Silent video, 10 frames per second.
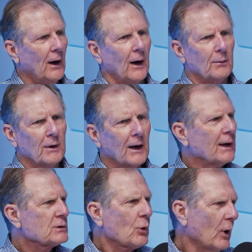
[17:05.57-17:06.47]
I'm going to
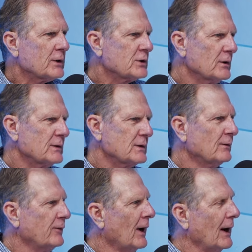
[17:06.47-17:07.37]
ask questions to
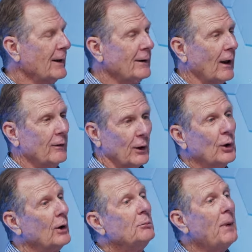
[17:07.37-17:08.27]
find the
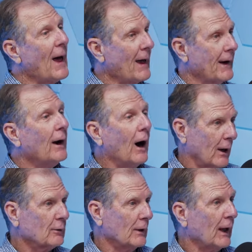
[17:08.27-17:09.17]
good, bad, and
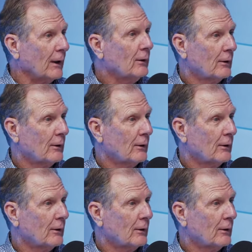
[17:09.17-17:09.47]
ugly.